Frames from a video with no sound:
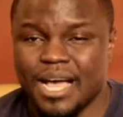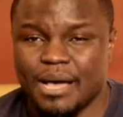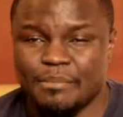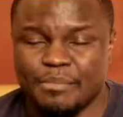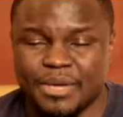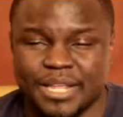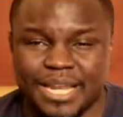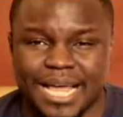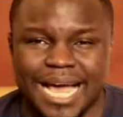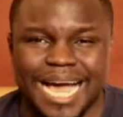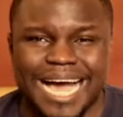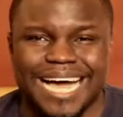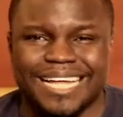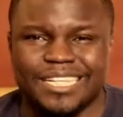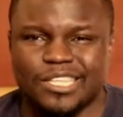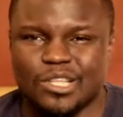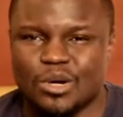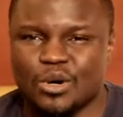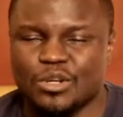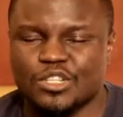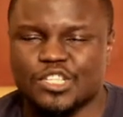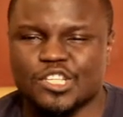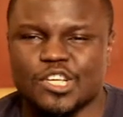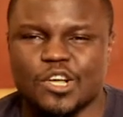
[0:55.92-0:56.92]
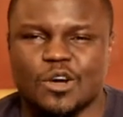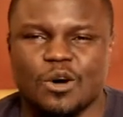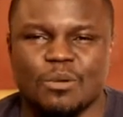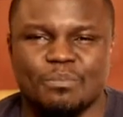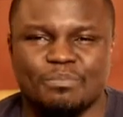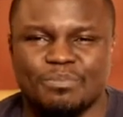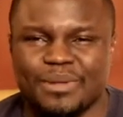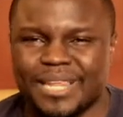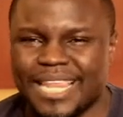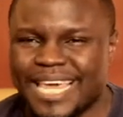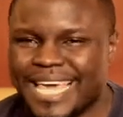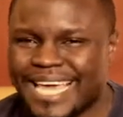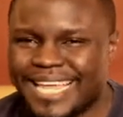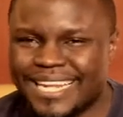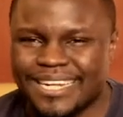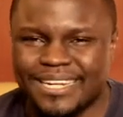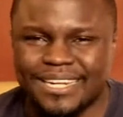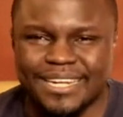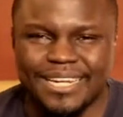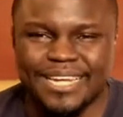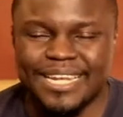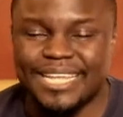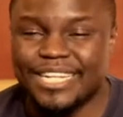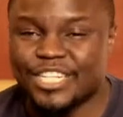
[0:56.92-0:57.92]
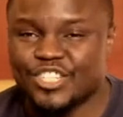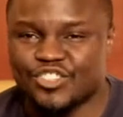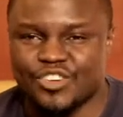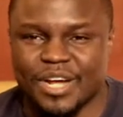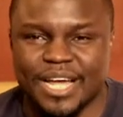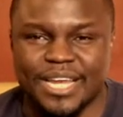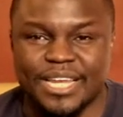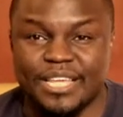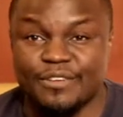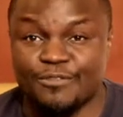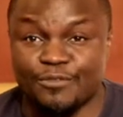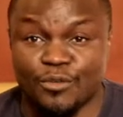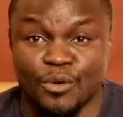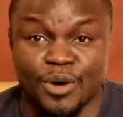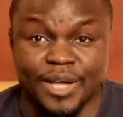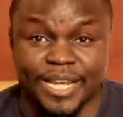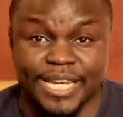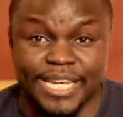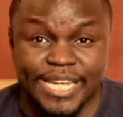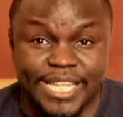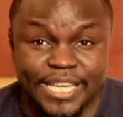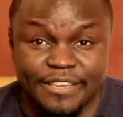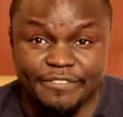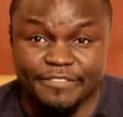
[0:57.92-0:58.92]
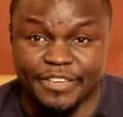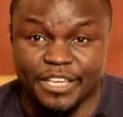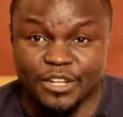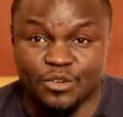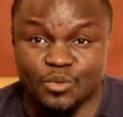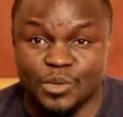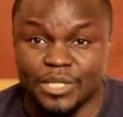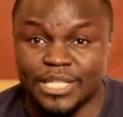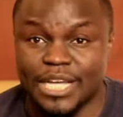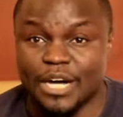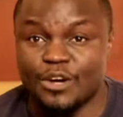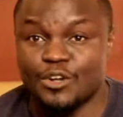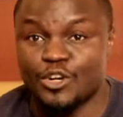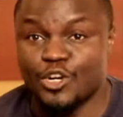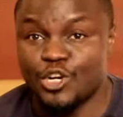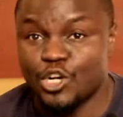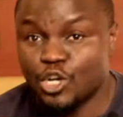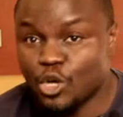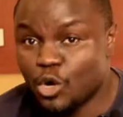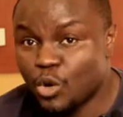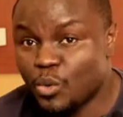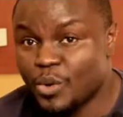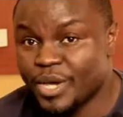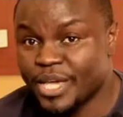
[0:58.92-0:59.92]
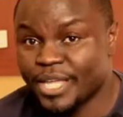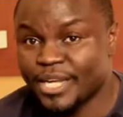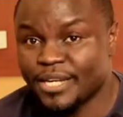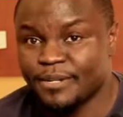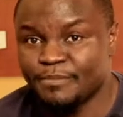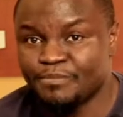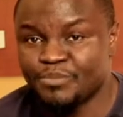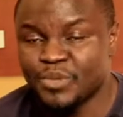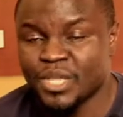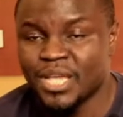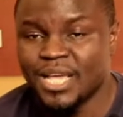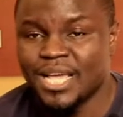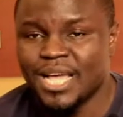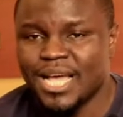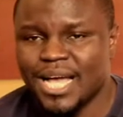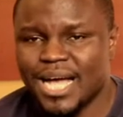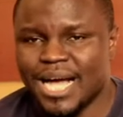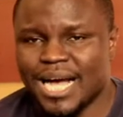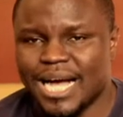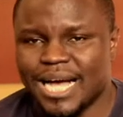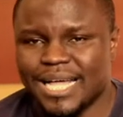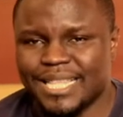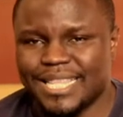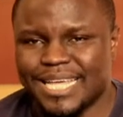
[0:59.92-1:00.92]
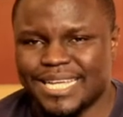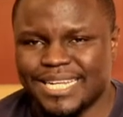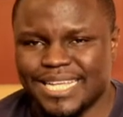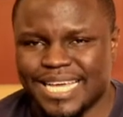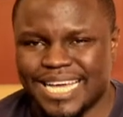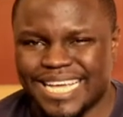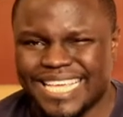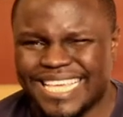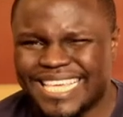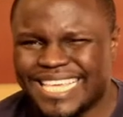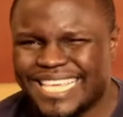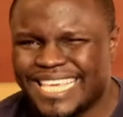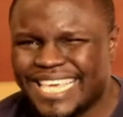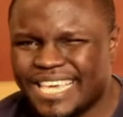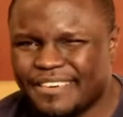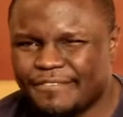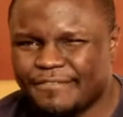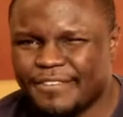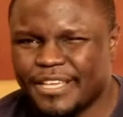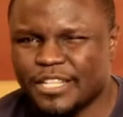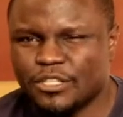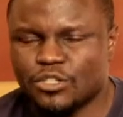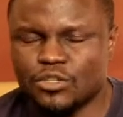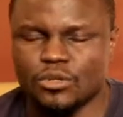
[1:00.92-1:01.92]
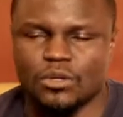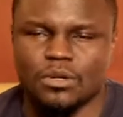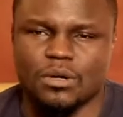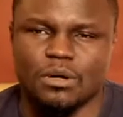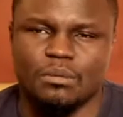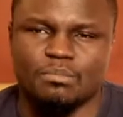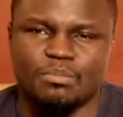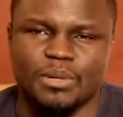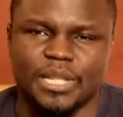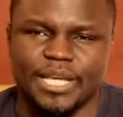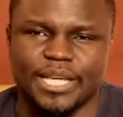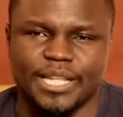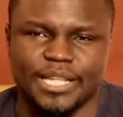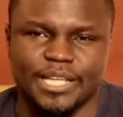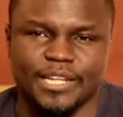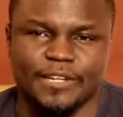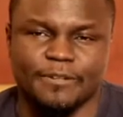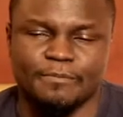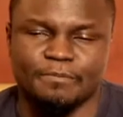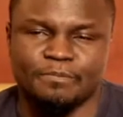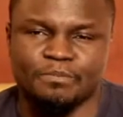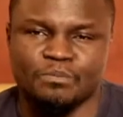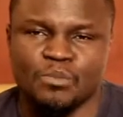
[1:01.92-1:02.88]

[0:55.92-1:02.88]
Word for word: I mean, adults complain literally for a living without knowing uh, that they are given to complaining.